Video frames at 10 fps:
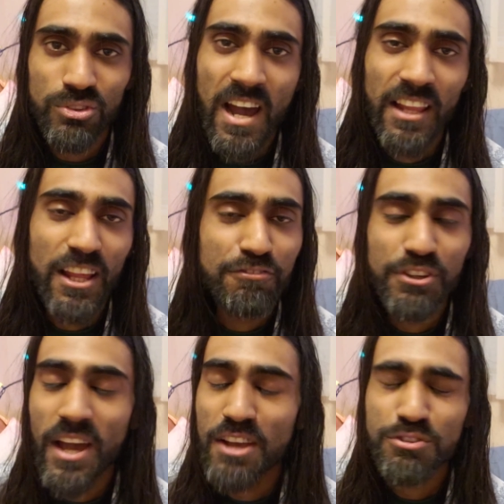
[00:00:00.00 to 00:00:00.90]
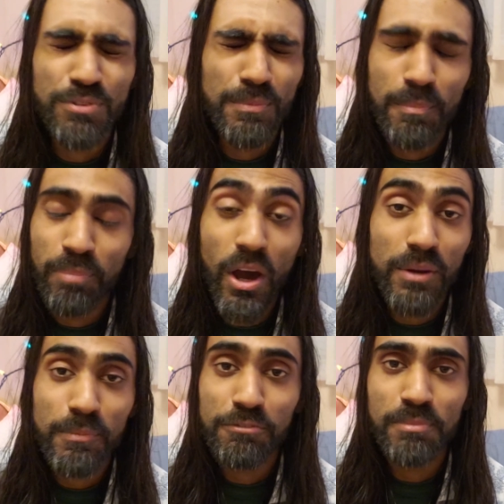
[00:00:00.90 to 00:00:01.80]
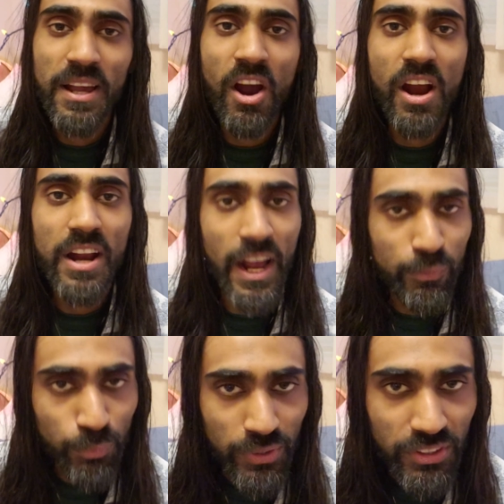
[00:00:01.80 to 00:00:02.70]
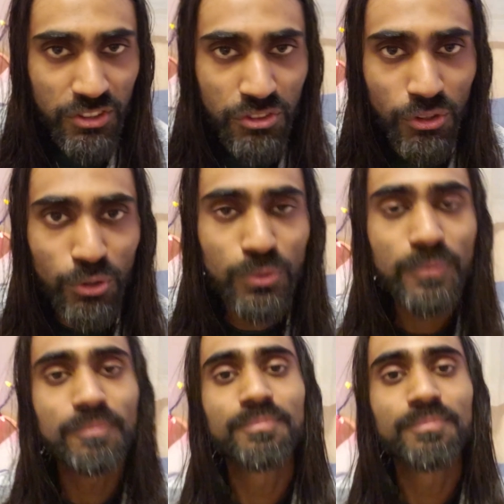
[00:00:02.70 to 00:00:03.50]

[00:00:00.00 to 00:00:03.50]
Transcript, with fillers: I love you guys from the bottom of my heart. I really do.